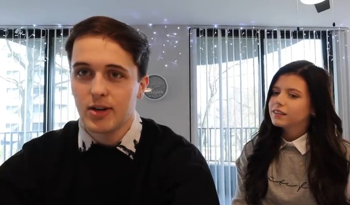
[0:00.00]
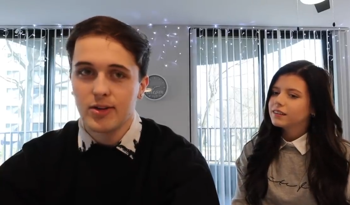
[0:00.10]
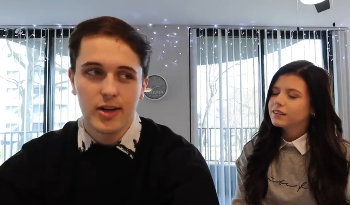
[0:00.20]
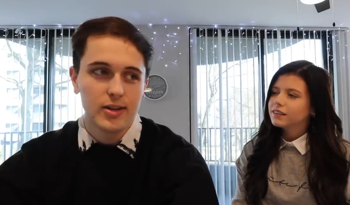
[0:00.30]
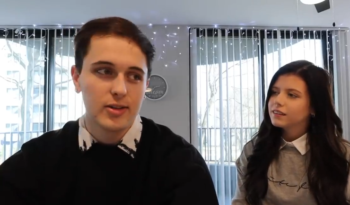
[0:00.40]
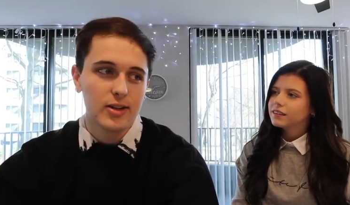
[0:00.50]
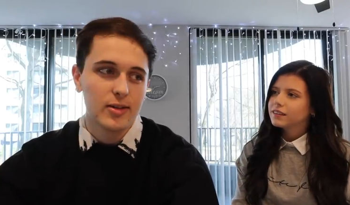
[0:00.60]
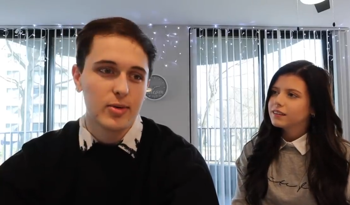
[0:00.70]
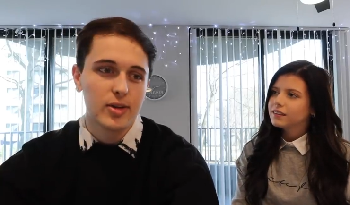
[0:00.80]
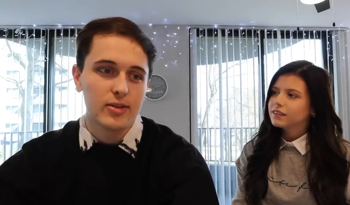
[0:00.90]
Speaker 1: all day today
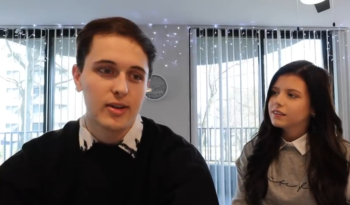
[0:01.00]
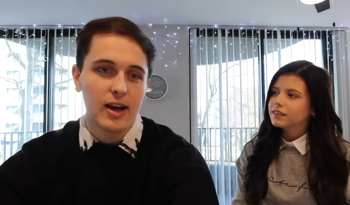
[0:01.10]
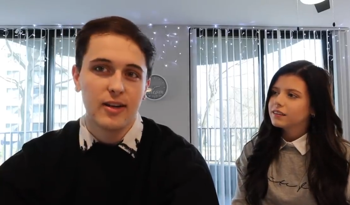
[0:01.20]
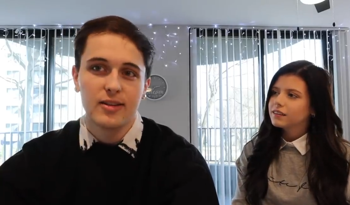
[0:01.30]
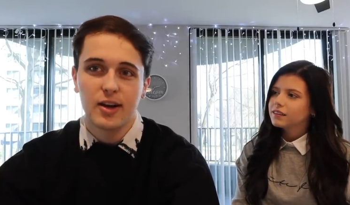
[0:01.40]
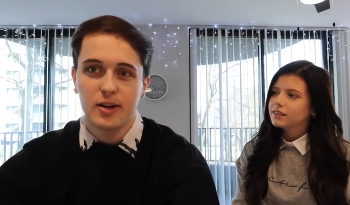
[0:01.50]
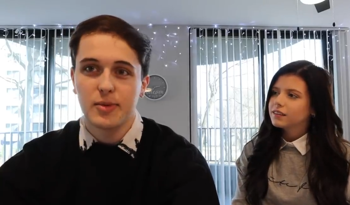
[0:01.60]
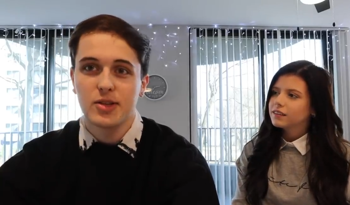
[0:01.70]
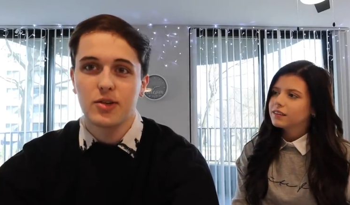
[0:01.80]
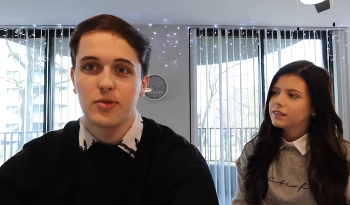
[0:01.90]
because I got a text
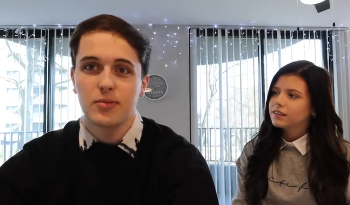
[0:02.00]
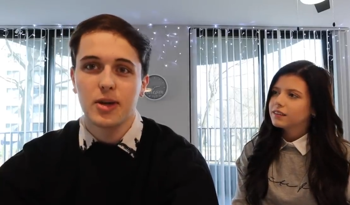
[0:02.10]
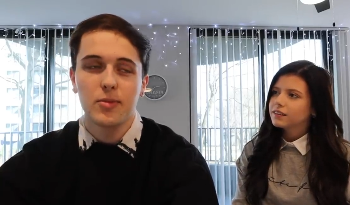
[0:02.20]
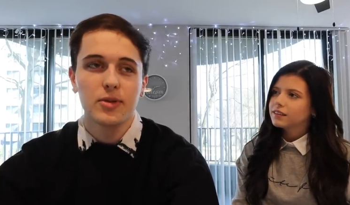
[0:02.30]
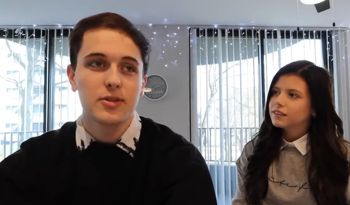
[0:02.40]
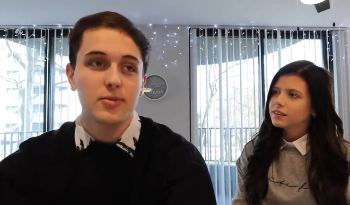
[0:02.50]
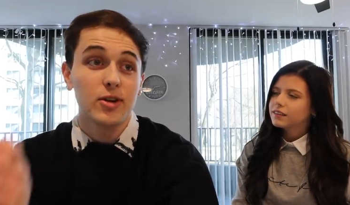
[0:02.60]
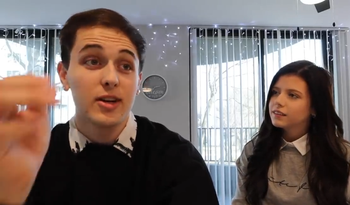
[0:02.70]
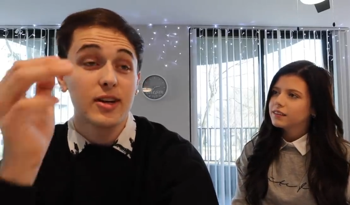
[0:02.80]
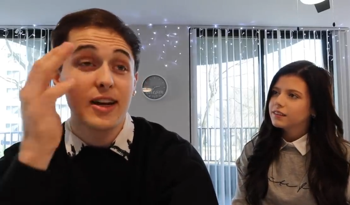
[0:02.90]
message from someone this
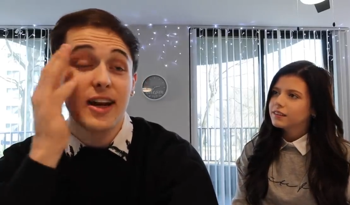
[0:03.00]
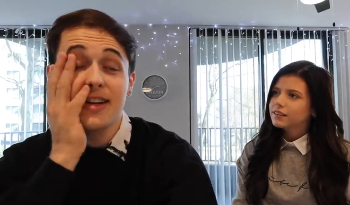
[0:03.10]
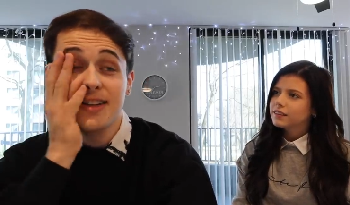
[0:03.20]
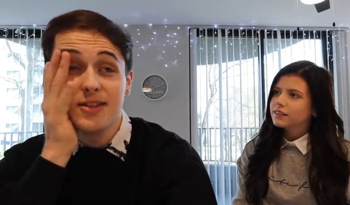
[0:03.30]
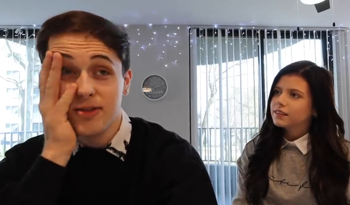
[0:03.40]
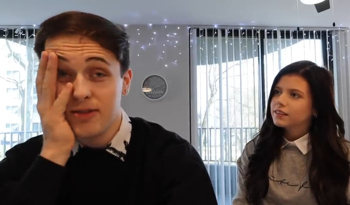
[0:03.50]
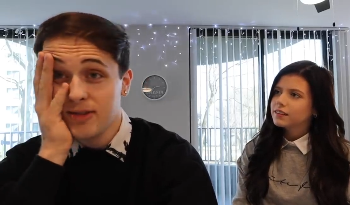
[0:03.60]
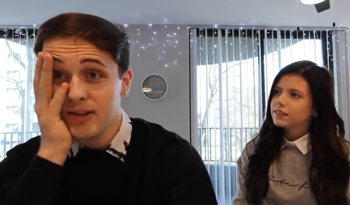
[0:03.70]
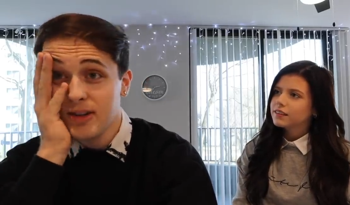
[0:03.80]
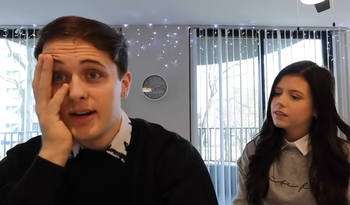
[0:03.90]
morning and I need
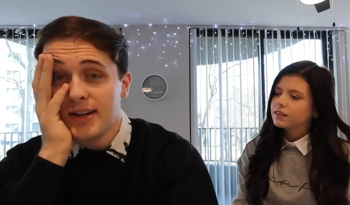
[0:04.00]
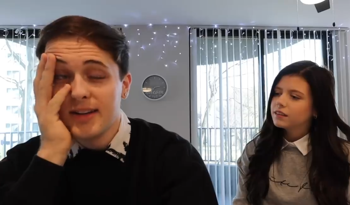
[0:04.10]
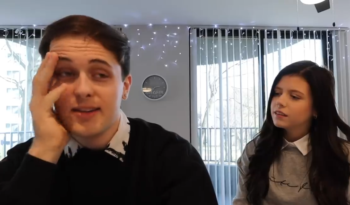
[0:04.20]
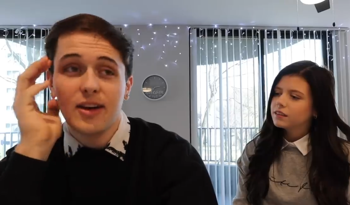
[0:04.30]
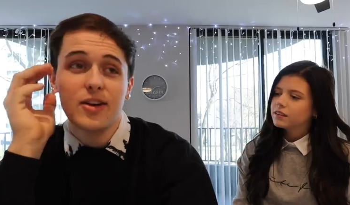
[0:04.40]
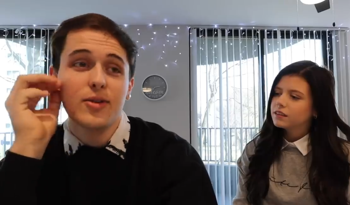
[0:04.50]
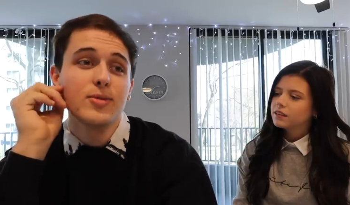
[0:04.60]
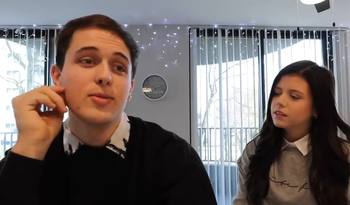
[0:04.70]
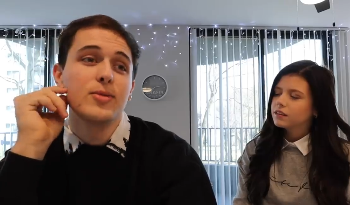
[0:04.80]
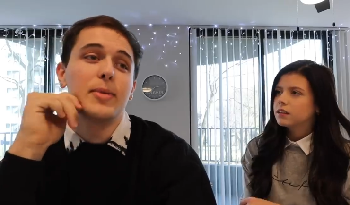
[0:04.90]
to I need to tell you
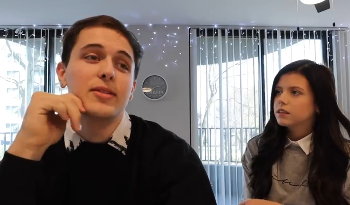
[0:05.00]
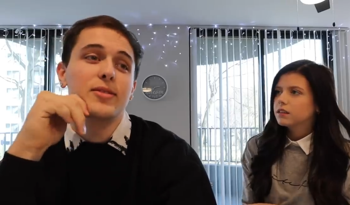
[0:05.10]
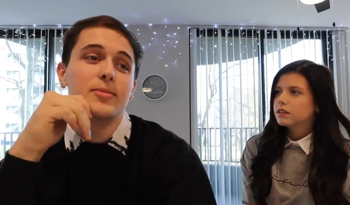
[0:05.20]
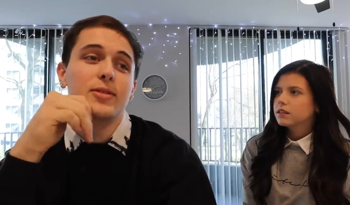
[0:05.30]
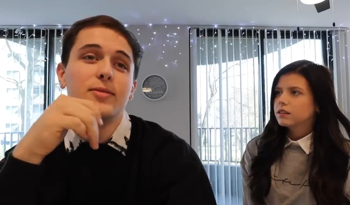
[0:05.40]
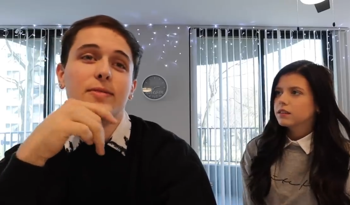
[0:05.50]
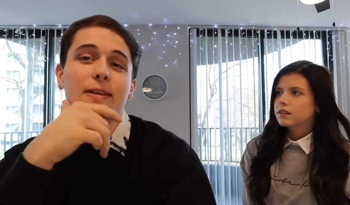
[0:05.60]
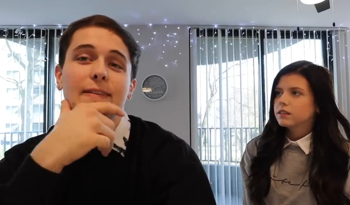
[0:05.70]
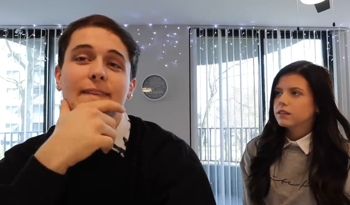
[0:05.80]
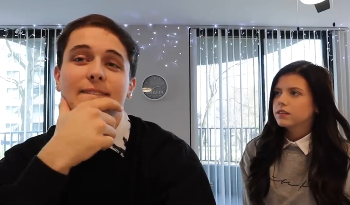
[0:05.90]
about something.
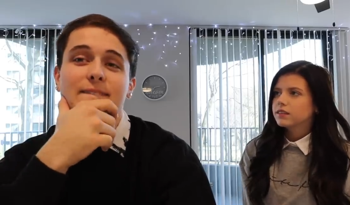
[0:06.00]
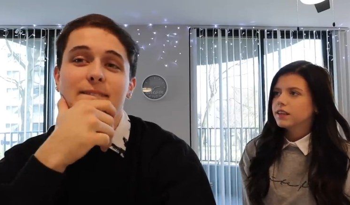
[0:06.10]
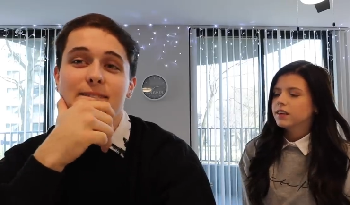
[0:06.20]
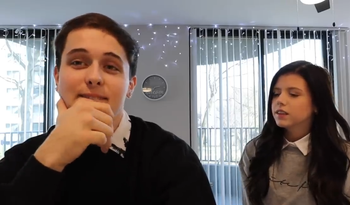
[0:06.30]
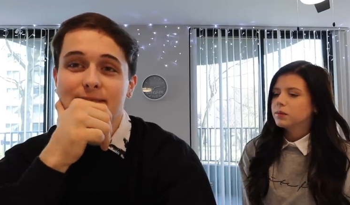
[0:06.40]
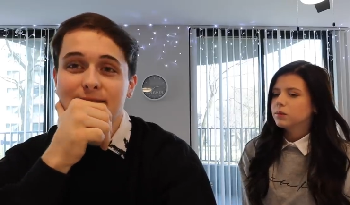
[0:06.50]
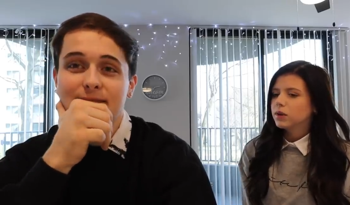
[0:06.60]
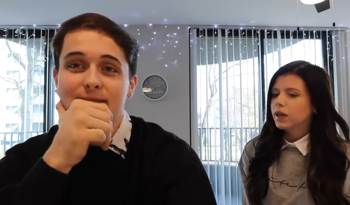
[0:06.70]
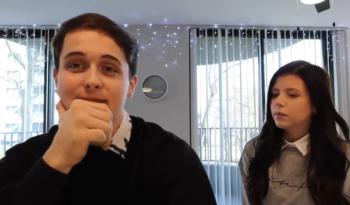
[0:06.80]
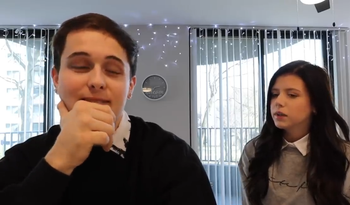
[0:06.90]
Speaker 2: You're scaring me.
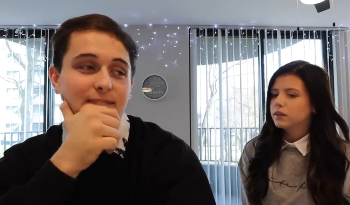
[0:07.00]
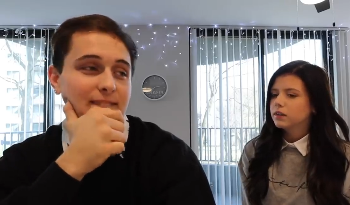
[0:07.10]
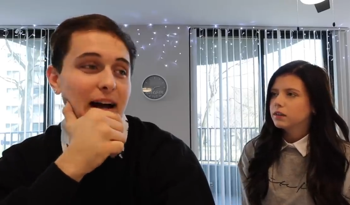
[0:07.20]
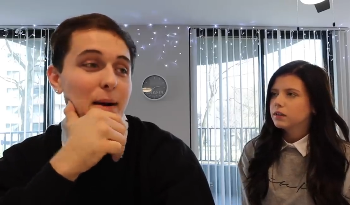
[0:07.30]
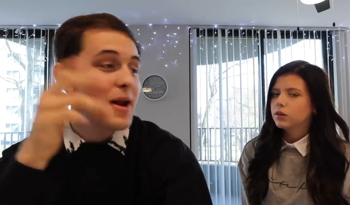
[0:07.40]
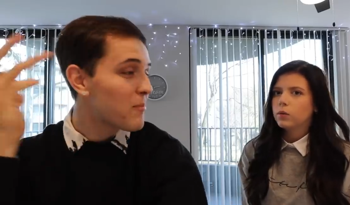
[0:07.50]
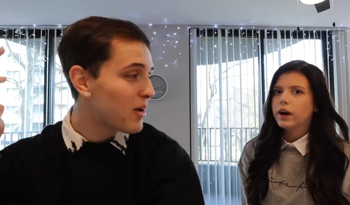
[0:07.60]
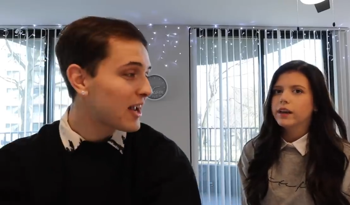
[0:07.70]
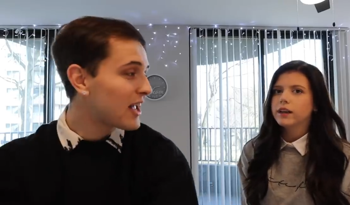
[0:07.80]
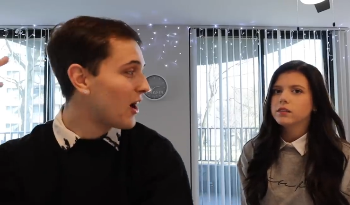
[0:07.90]
What happened?
Speaker 1: I'm not
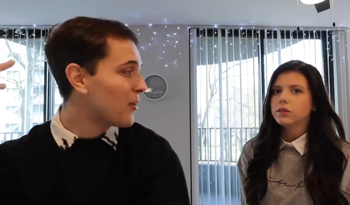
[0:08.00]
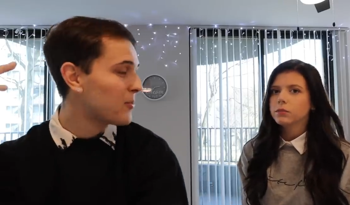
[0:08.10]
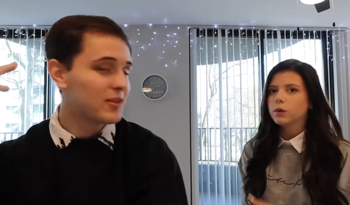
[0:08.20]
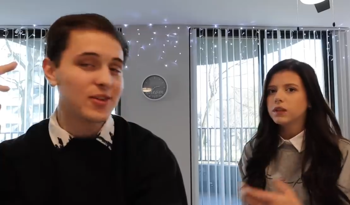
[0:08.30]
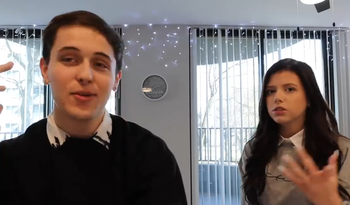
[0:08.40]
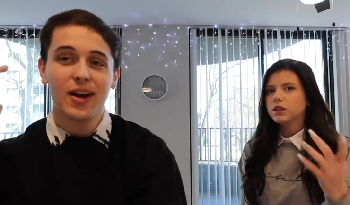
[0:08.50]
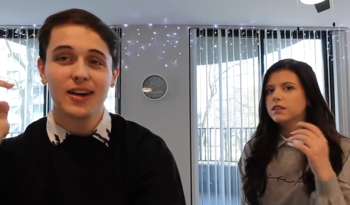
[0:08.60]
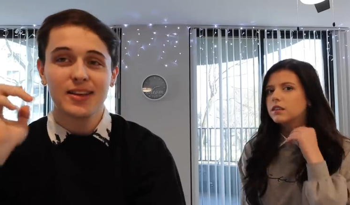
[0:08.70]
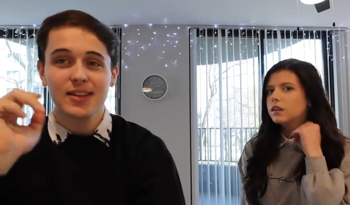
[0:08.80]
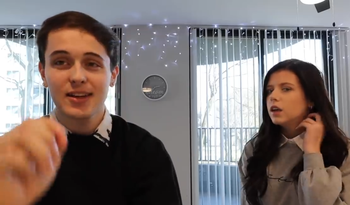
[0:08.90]
why breaking is, up with you or reason,
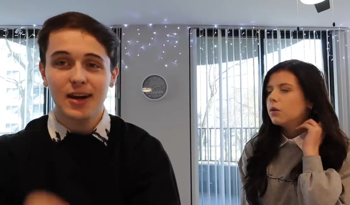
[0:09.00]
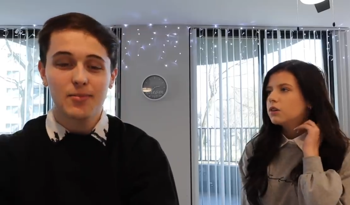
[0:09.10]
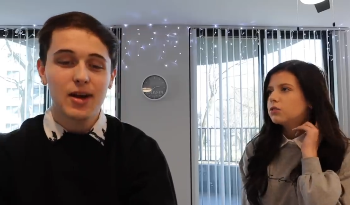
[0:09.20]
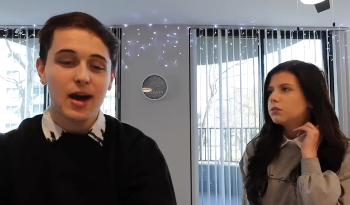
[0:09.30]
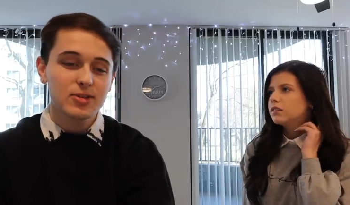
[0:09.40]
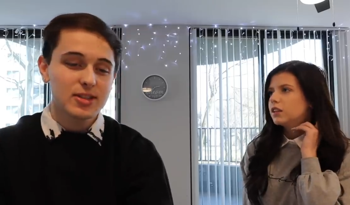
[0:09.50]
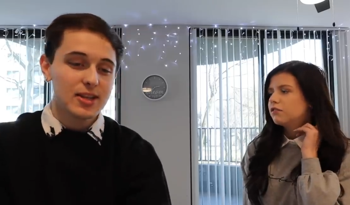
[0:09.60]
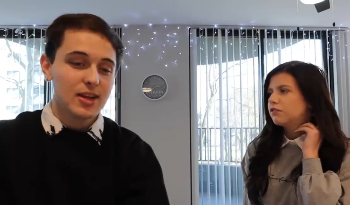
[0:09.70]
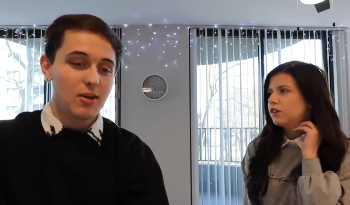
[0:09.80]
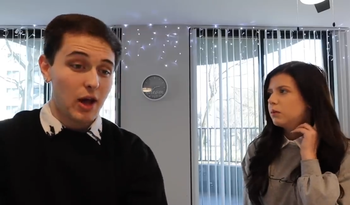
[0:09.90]
anything. I'm, I'm
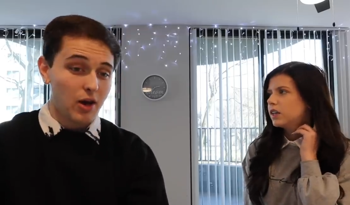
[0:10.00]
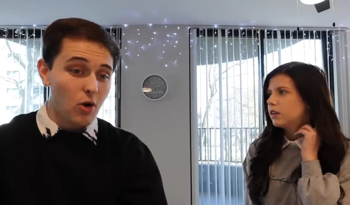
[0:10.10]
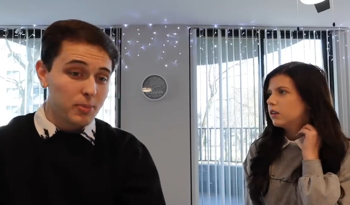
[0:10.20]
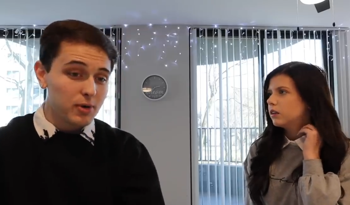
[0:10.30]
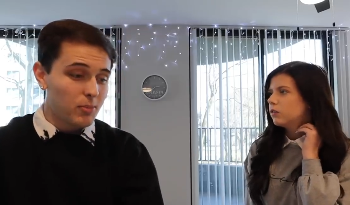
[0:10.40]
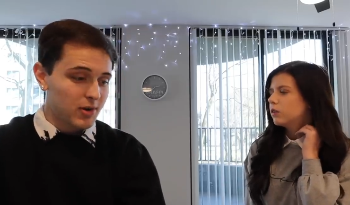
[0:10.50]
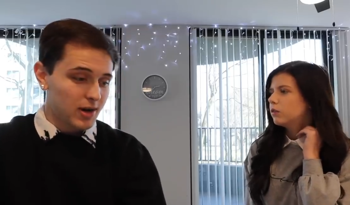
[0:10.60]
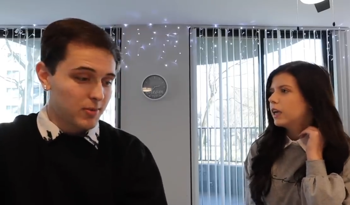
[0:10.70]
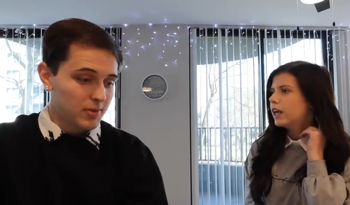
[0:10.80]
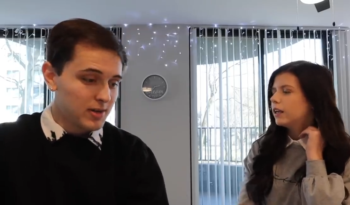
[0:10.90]
just Well, I hope you don't break
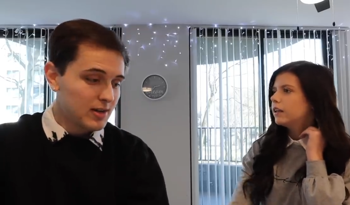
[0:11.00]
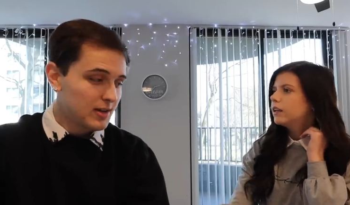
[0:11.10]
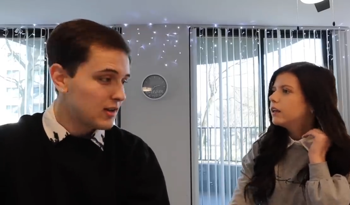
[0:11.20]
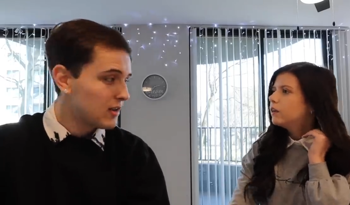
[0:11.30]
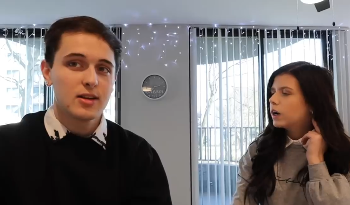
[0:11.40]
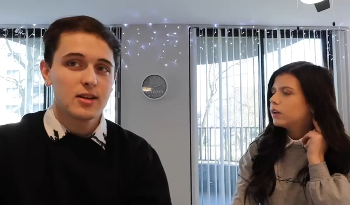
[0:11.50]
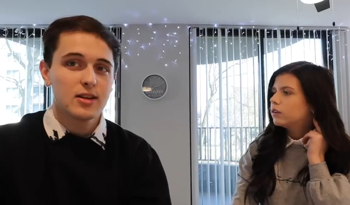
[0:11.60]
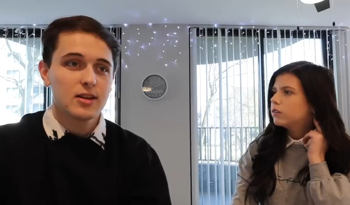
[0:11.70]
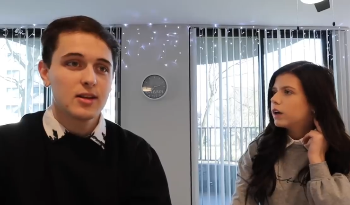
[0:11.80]
wait, up with me.
Speaker 2: Why do you